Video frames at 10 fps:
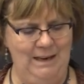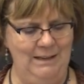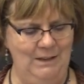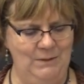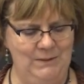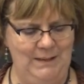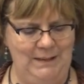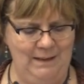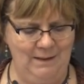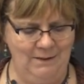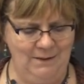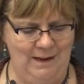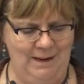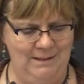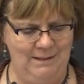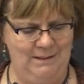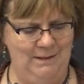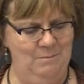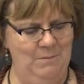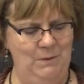I use eager as
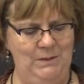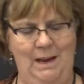the most